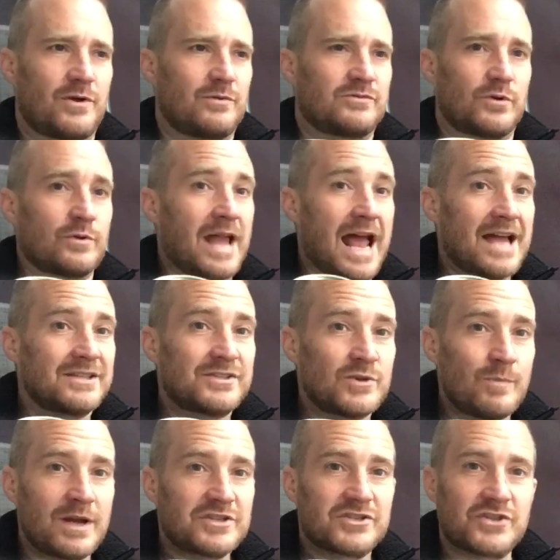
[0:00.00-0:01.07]
don't add too
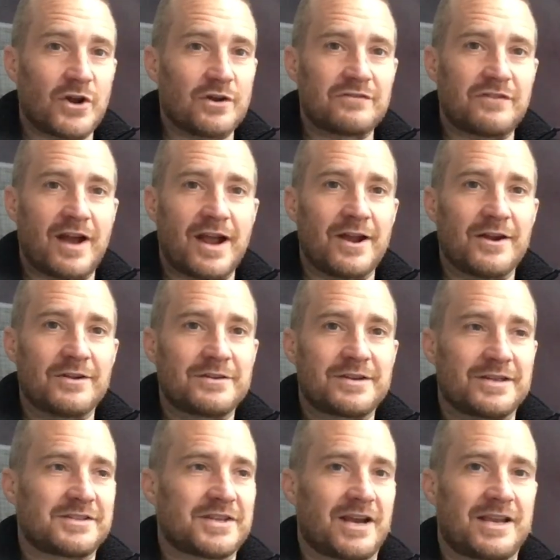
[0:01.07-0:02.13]
much dark fired
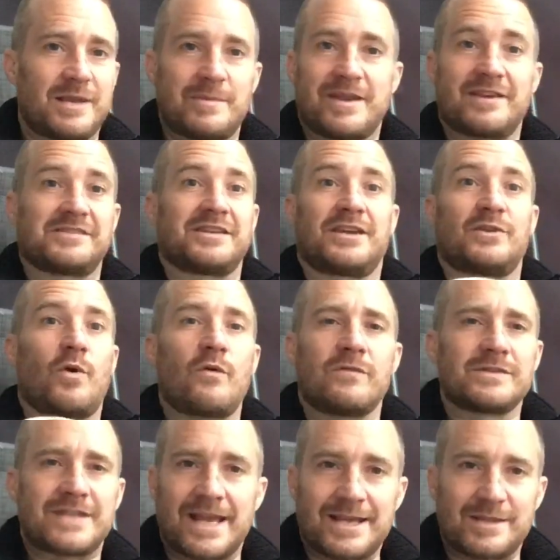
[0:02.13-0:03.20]
Kentucky because it could
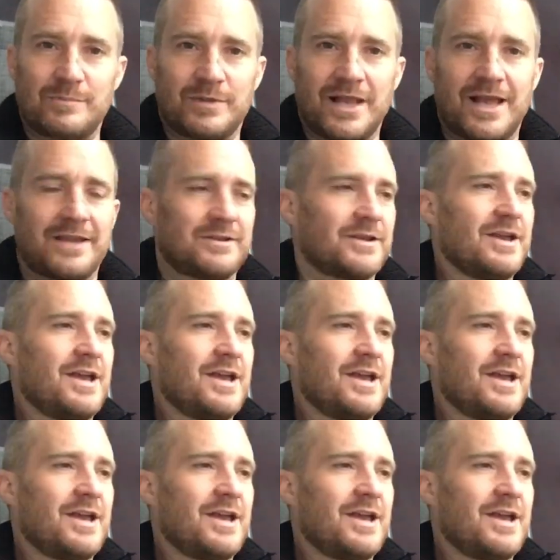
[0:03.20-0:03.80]
overtake the blend.